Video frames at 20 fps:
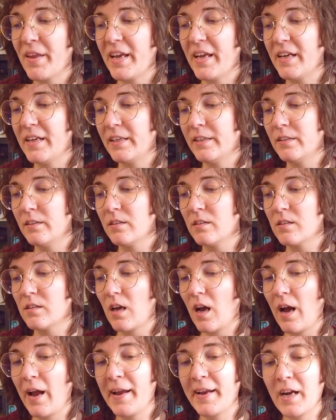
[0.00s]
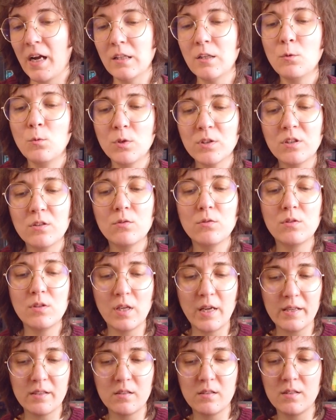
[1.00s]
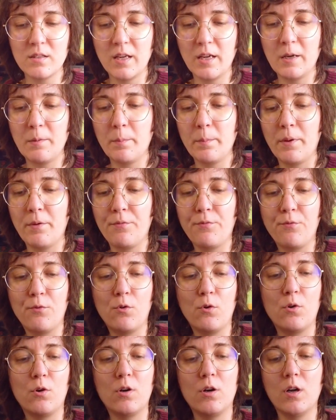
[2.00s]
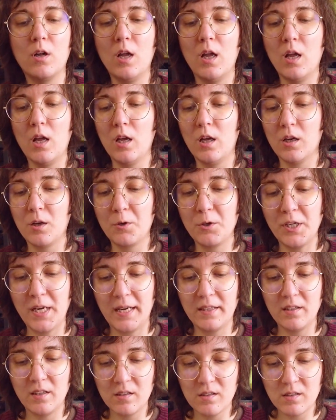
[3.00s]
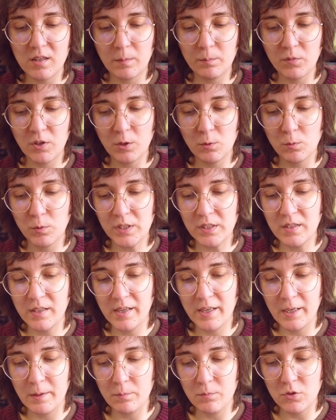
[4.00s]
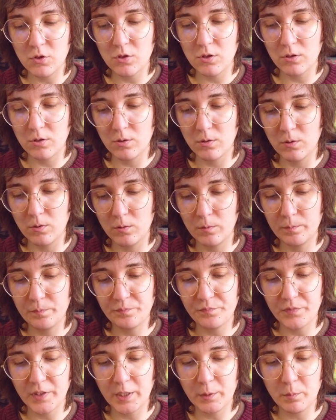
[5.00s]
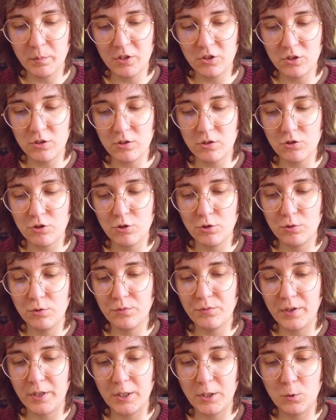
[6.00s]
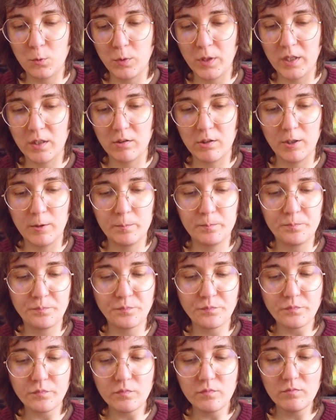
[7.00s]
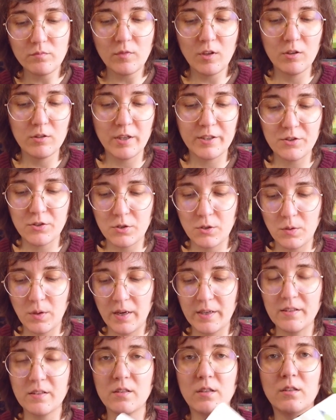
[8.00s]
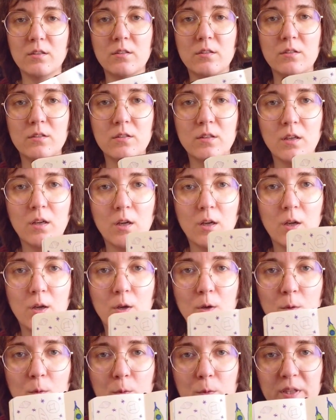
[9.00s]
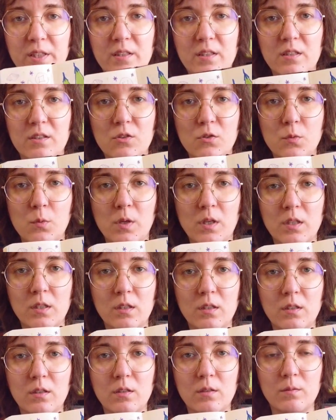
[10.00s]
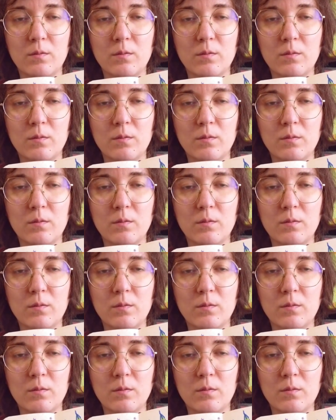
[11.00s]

and I kind of wanted to test them before creating something with them, so let me just show you very quickly. Okay, so I started with this one.